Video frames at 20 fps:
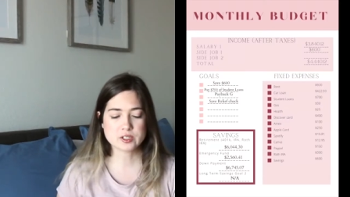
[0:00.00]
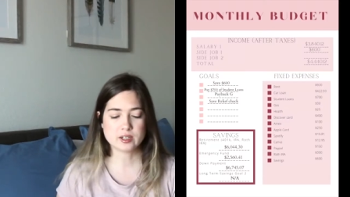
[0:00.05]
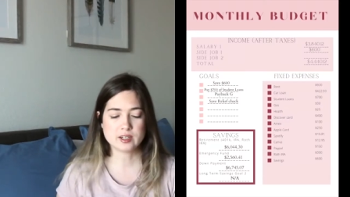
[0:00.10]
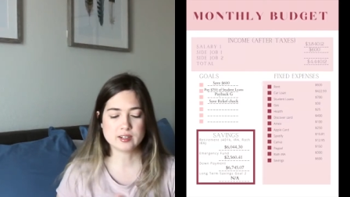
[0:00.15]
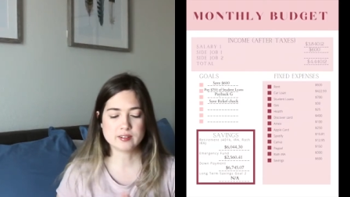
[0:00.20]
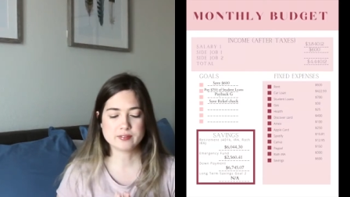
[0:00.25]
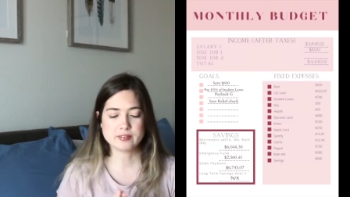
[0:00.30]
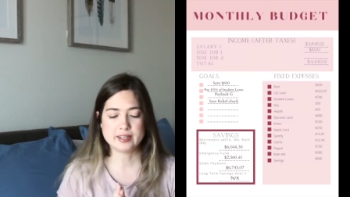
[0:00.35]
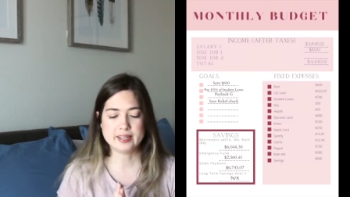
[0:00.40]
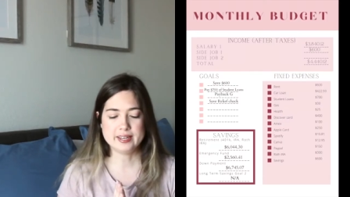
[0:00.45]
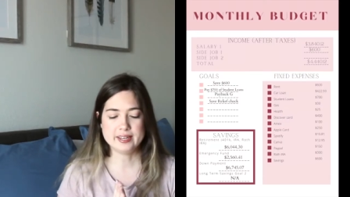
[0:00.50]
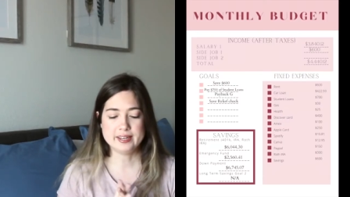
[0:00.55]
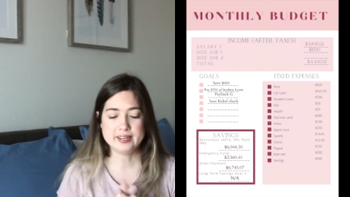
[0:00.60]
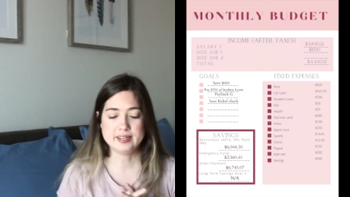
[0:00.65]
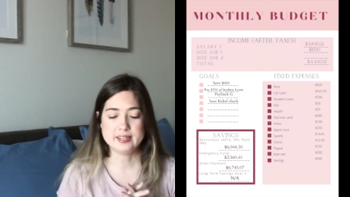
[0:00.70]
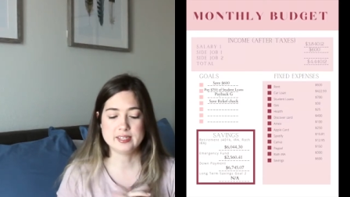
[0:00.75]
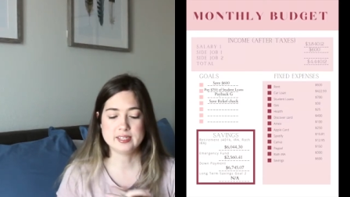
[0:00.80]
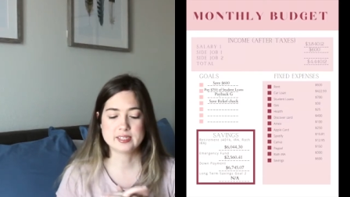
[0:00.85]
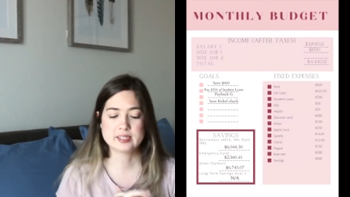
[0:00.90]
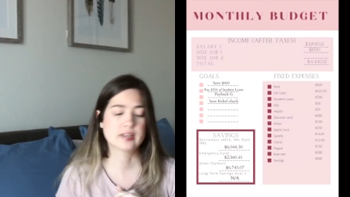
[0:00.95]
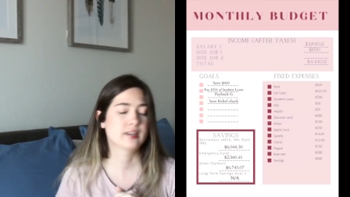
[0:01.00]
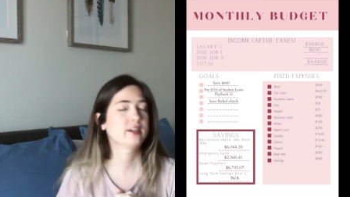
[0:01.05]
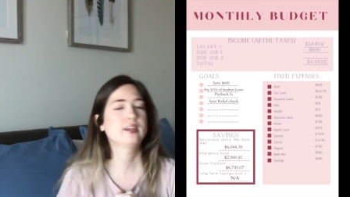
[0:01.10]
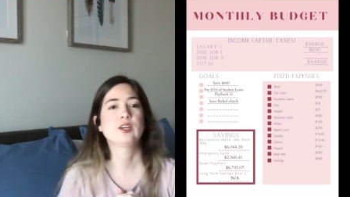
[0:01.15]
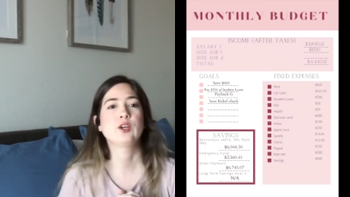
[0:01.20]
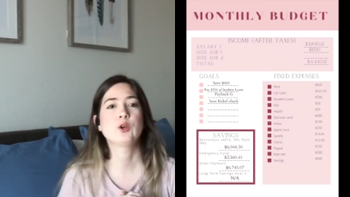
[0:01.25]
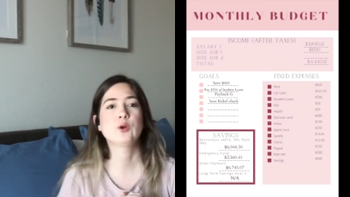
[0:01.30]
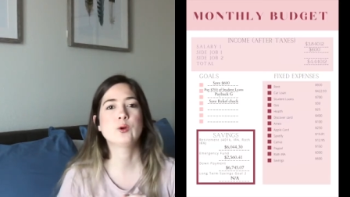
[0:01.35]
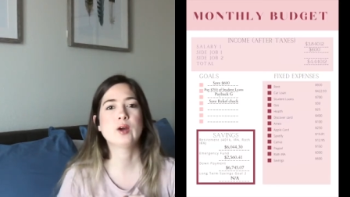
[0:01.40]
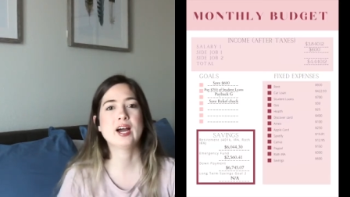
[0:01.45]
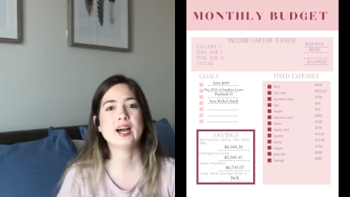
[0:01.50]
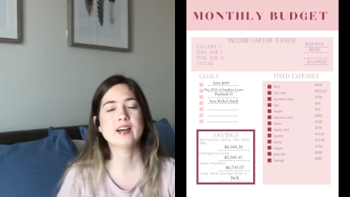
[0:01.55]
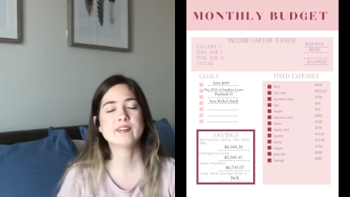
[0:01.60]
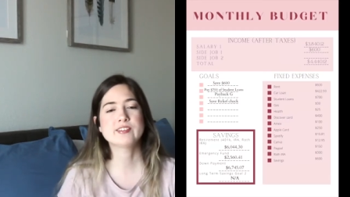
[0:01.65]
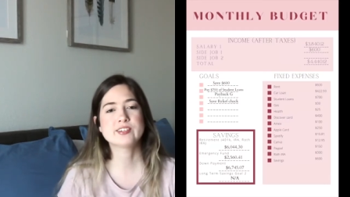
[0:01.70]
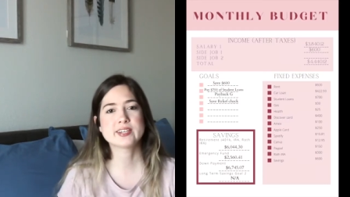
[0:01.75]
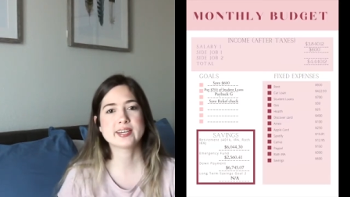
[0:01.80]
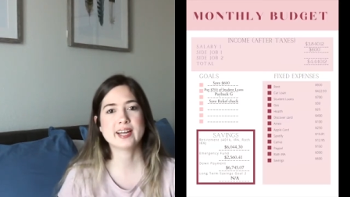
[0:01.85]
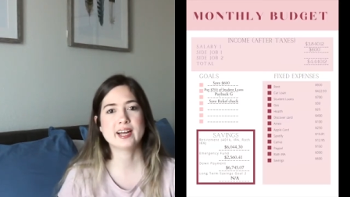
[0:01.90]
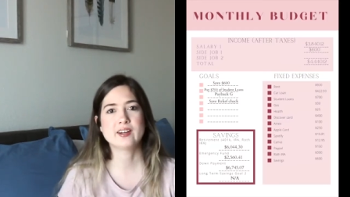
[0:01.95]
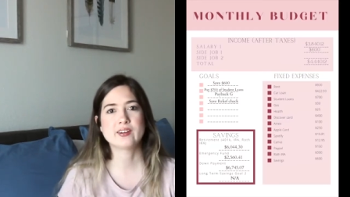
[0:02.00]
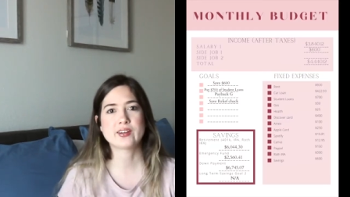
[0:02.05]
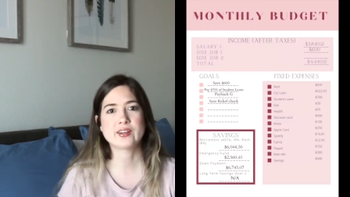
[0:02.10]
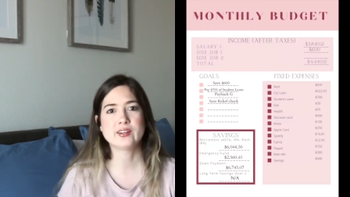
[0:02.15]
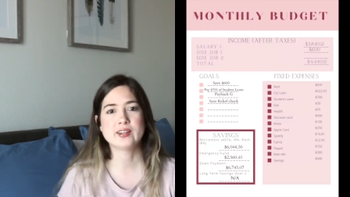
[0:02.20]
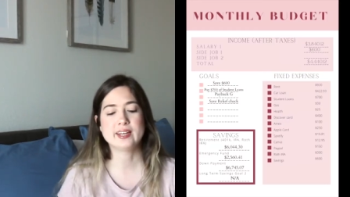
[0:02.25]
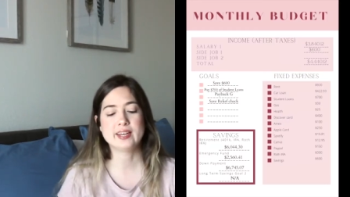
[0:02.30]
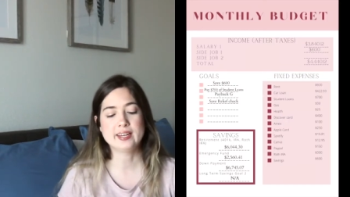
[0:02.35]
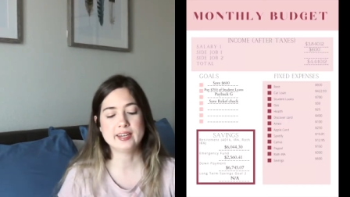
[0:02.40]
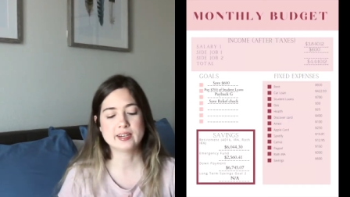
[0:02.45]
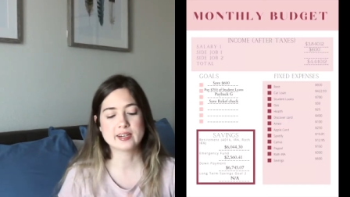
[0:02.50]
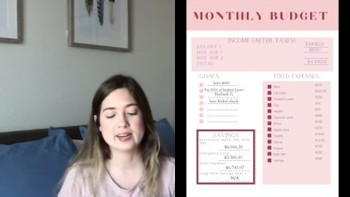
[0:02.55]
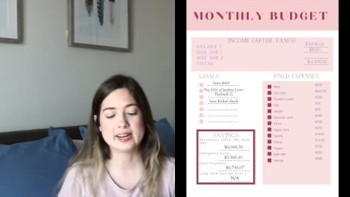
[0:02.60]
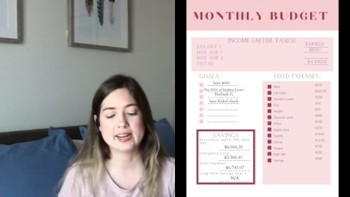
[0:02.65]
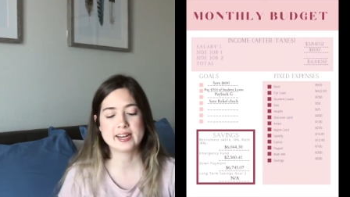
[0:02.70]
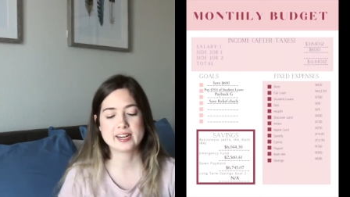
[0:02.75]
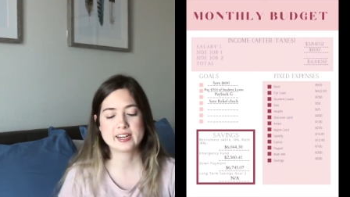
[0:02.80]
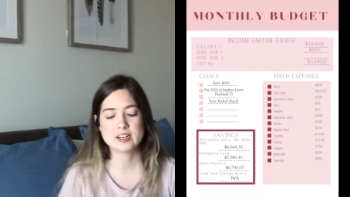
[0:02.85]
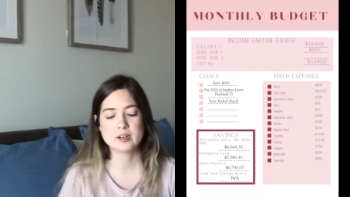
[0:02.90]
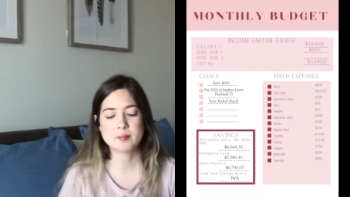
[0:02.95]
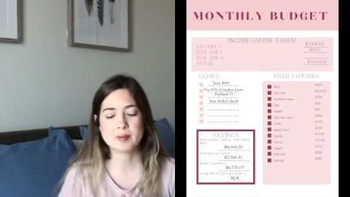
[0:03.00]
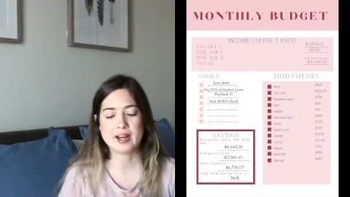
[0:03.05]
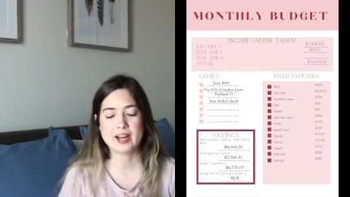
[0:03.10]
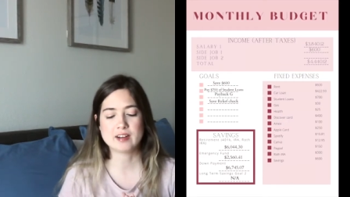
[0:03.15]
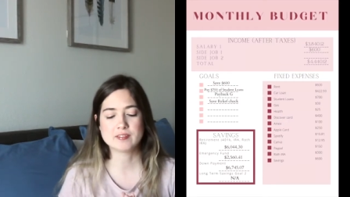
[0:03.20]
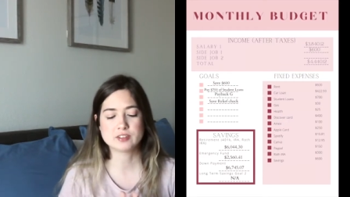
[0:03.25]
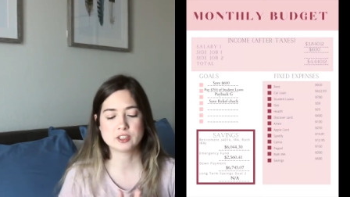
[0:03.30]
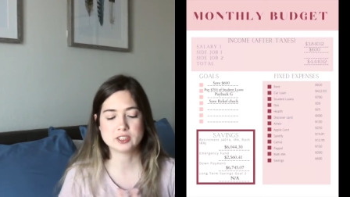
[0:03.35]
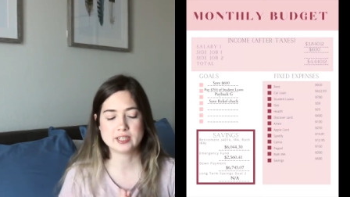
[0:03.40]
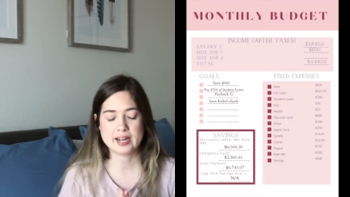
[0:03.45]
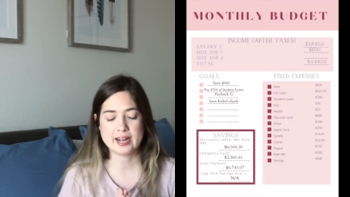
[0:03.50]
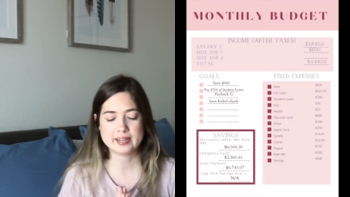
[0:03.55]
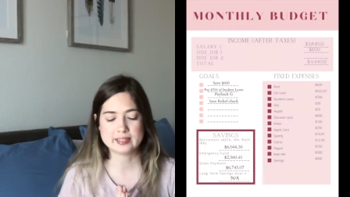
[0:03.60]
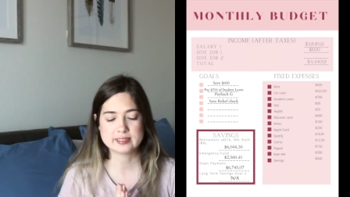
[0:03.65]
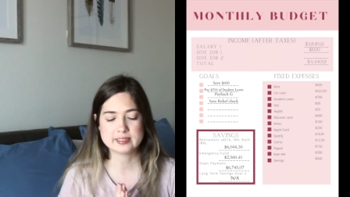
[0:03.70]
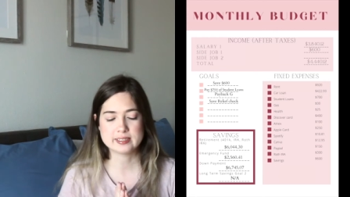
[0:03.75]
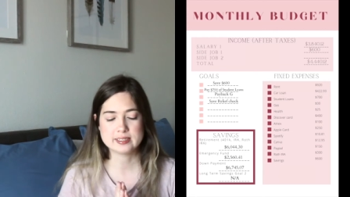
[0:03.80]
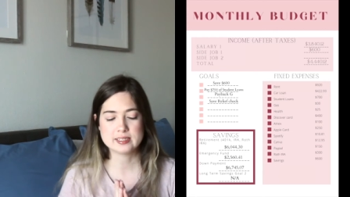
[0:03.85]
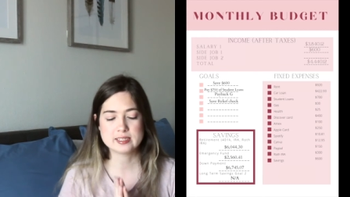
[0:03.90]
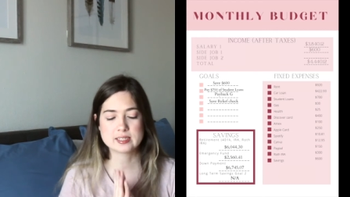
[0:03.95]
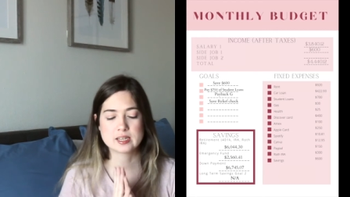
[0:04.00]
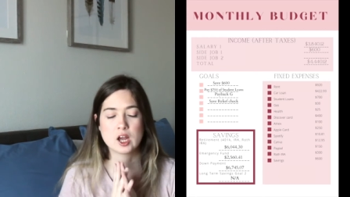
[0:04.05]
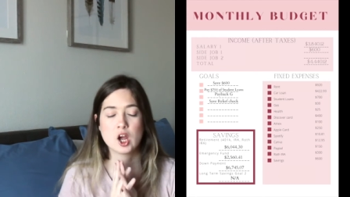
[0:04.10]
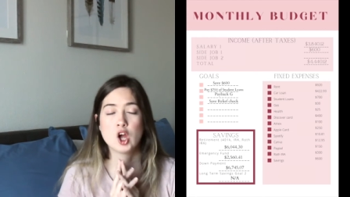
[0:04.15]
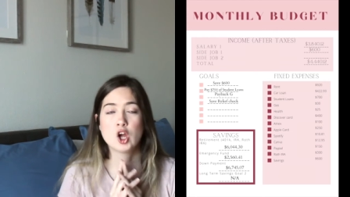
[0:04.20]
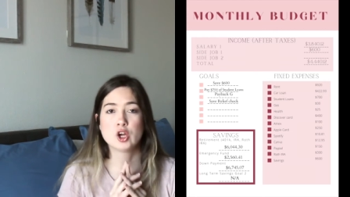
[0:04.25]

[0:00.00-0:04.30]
off is you have to calculate your income after taxes.